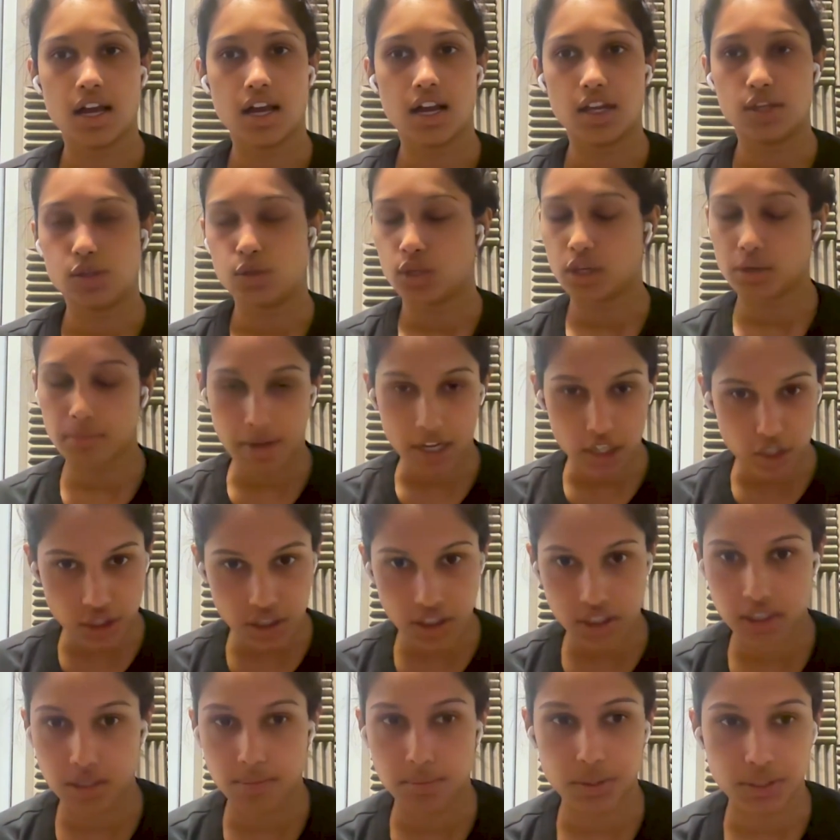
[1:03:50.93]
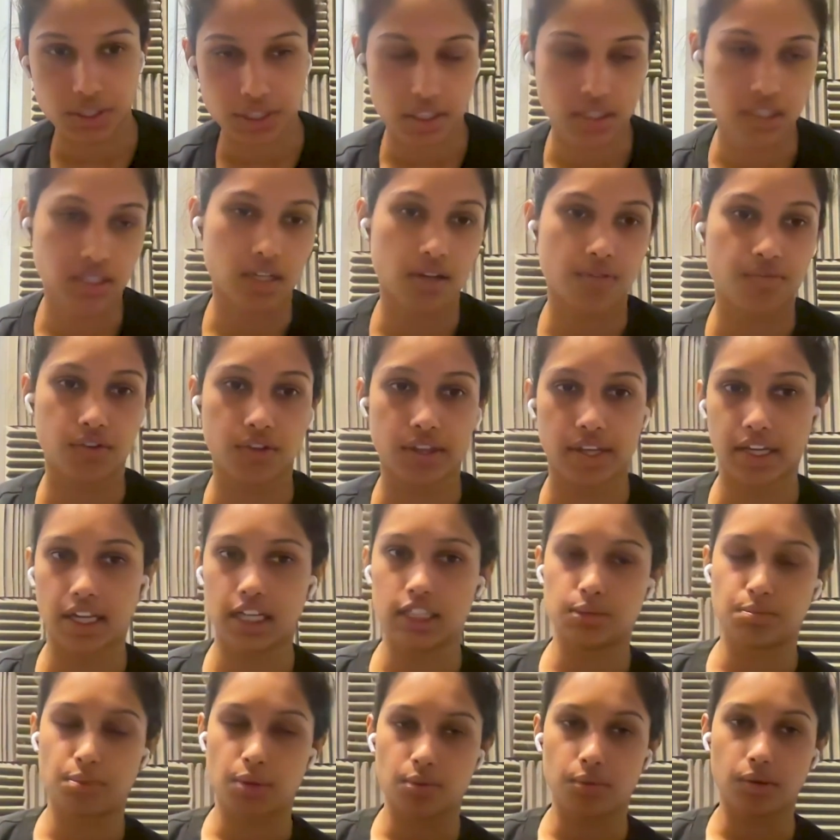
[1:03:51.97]
You can imagine a similar system for like
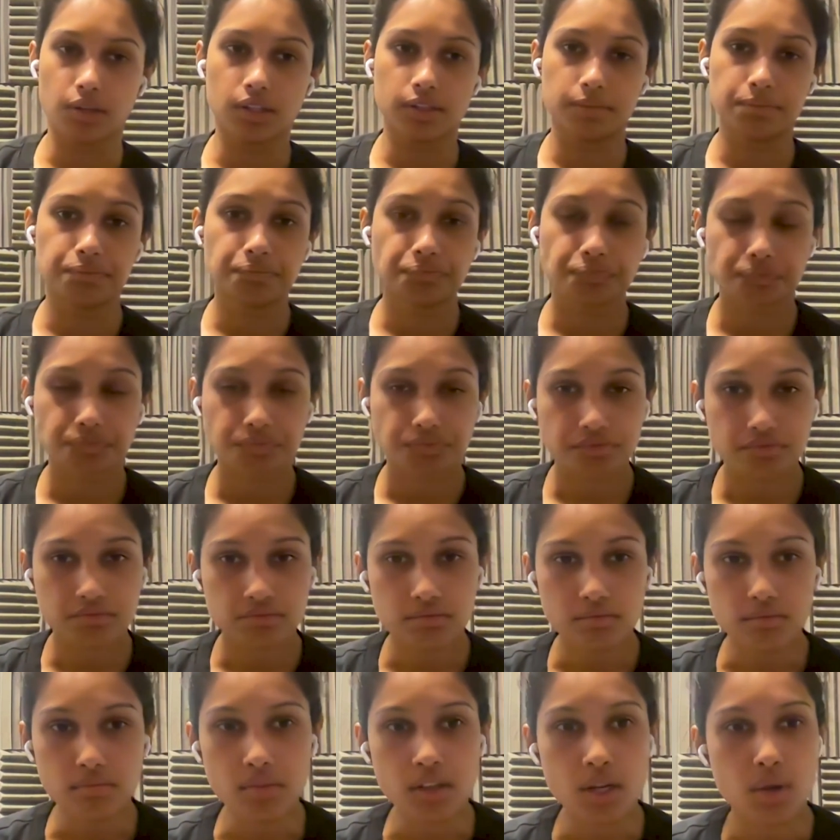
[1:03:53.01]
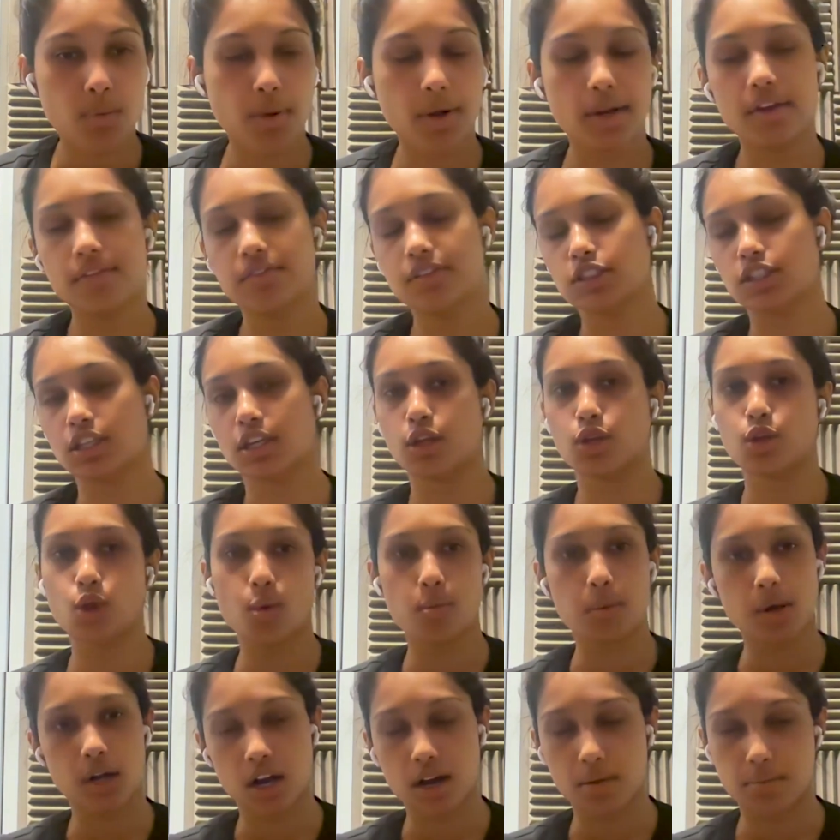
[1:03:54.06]
SP1 where you have this like
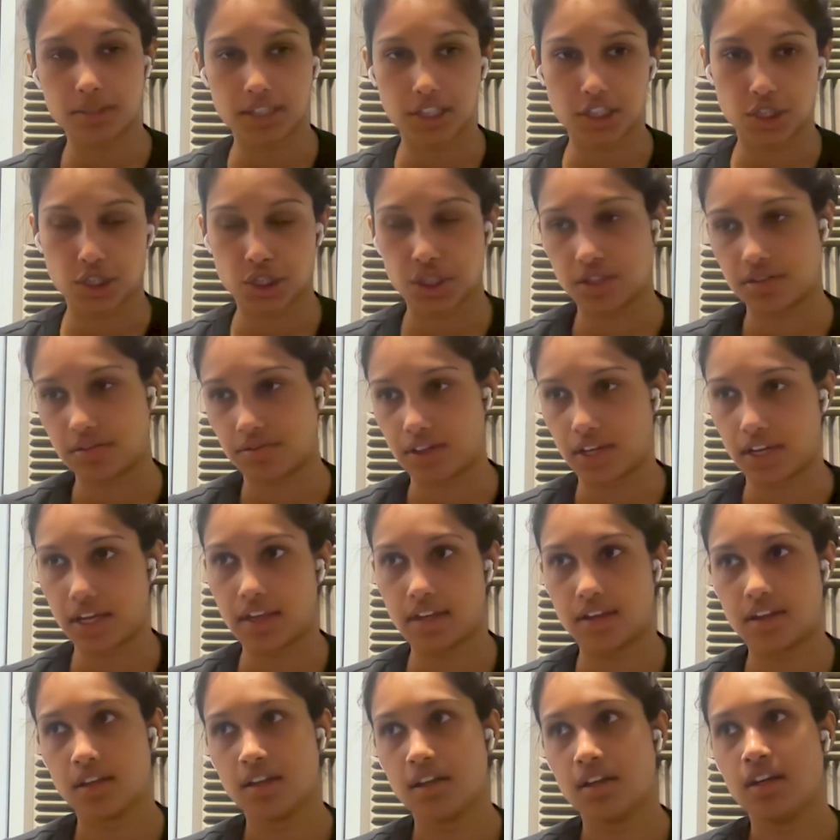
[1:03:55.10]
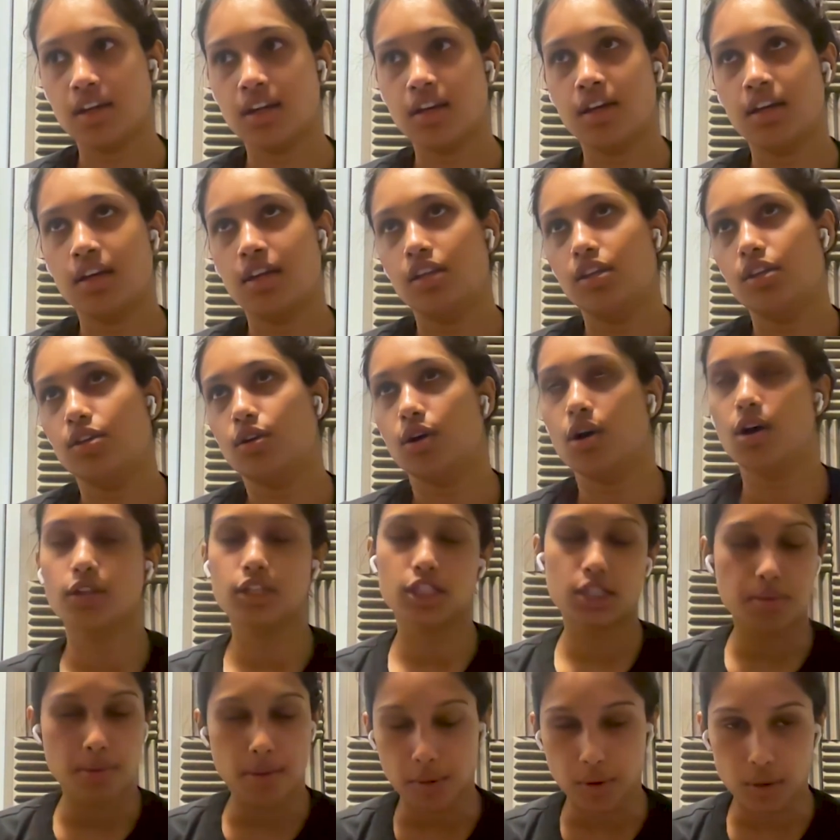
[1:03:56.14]
global competition of like, all
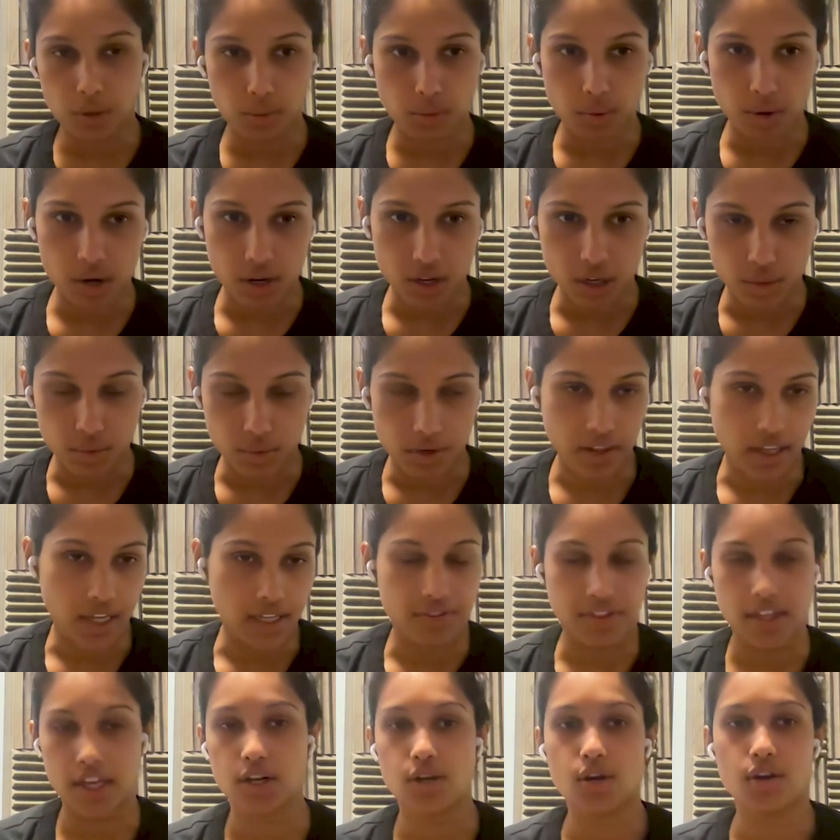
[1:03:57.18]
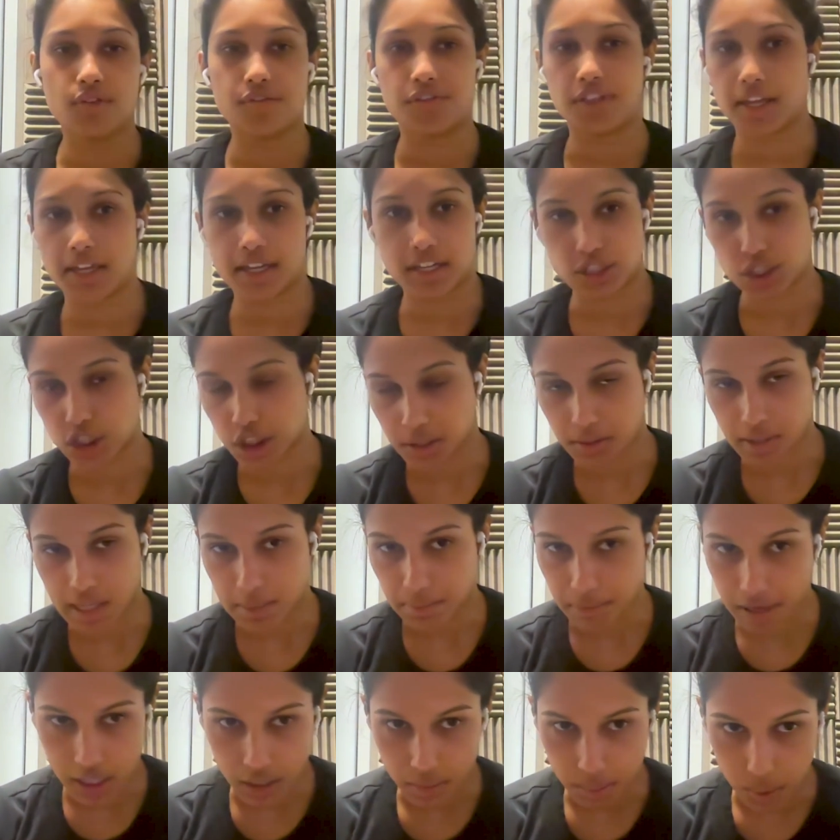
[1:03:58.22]
these people in the world where like they know if they can just like
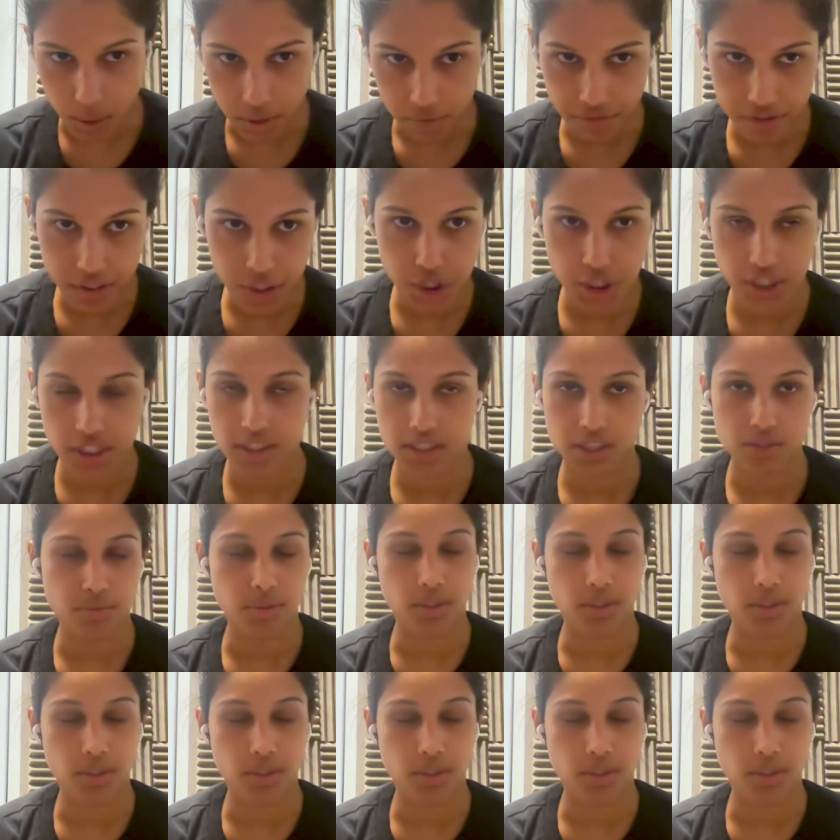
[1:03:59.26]
make it more efficient and really